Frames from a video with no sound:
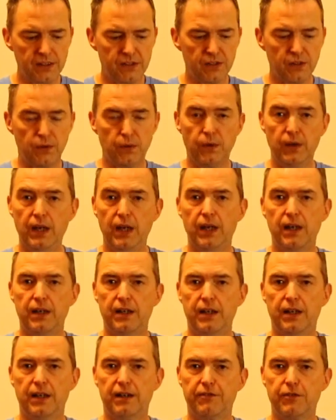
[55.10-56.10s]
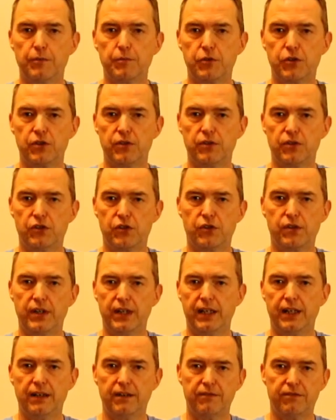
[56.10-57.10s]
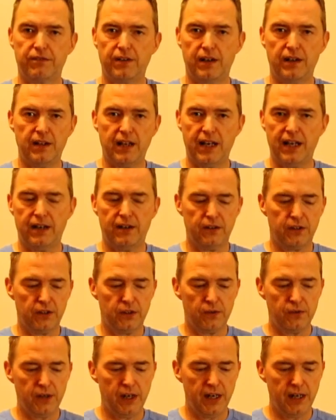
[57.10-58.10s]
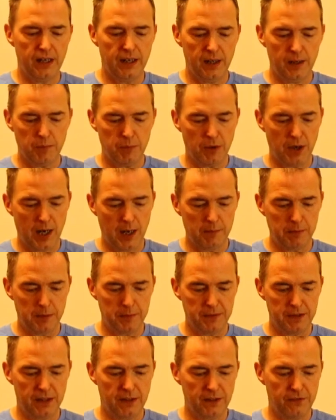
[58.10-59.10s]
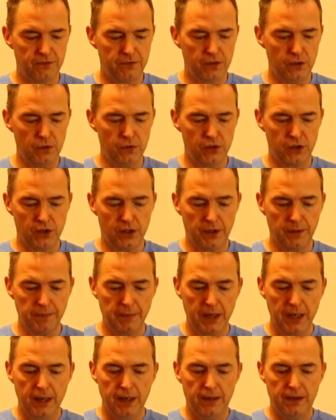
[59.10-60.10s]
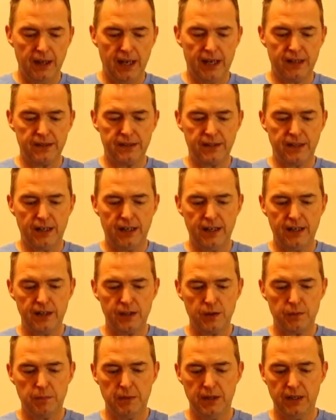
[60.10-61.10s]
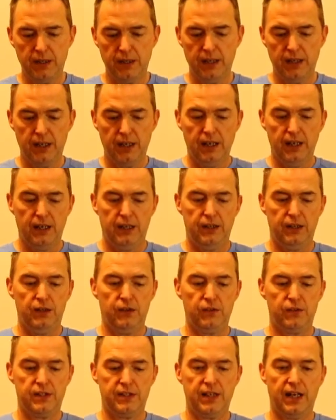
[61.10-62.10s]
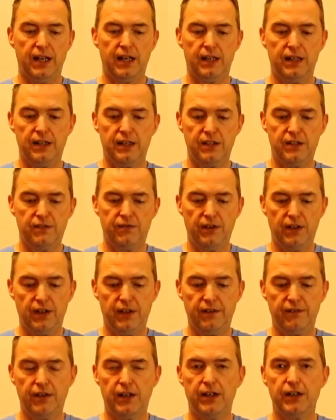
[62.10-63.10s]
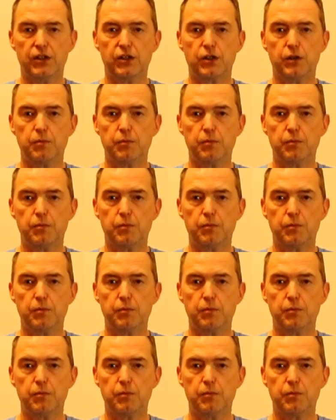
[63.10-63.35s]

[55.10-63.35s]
So none of them should shrink and fall out or create any problems in the future. The outside has been, sanded. It's very, very